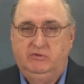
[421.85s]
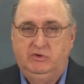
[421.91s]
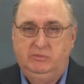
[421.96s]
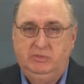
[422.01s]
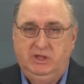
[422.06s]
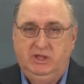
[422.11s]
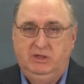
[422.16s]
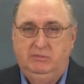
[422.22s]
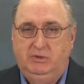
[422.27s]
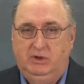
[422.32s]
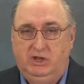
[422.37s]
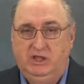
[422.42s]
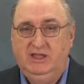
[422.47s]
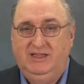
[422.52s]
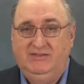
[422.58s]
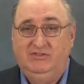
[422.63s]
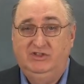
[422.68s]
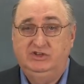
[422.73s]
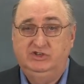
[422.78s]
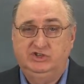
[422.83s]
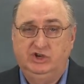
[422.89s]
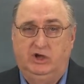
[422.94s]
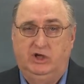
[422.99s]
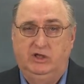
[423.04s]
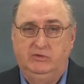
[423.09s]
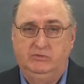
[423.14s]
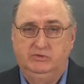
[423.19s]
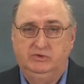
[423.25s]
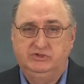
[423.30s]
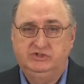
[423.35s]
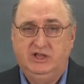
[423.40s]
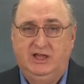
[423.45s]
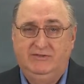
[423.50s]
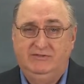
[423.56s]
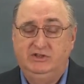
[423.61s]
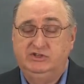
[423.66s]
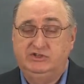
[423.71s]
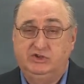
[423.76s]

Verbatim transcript: it would be believed that John was having